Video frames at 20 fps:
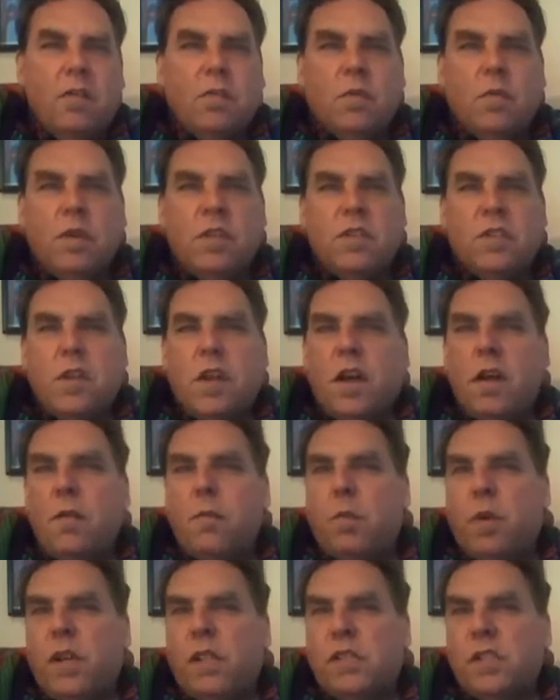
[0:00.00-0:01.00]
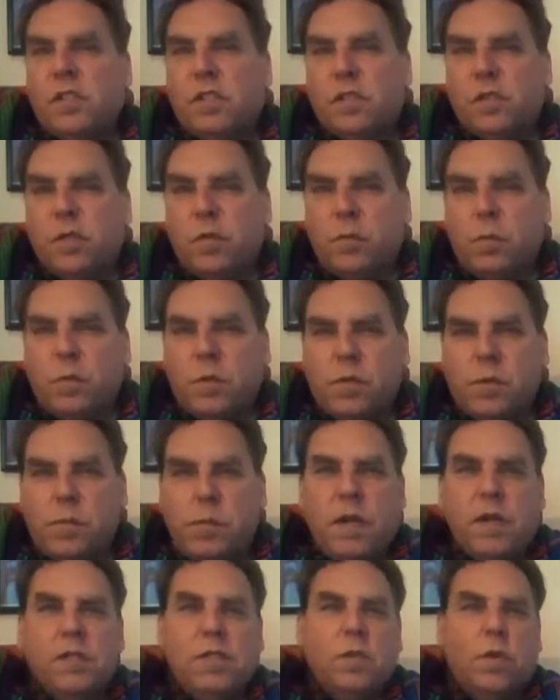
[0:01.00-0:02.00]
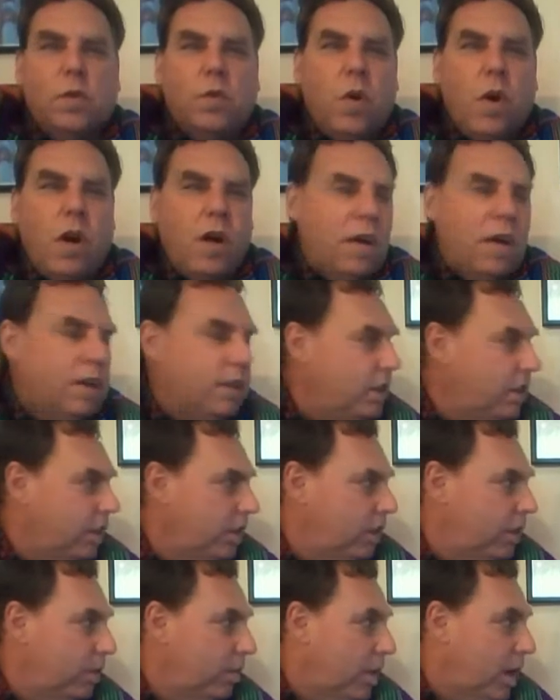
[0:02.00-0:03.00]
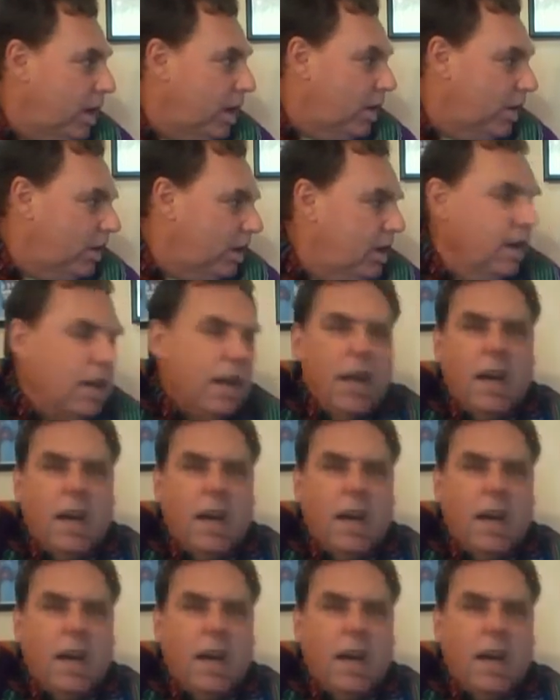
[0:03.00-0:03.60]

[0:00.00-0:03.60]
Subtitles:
which brings us spiritual quality to the month.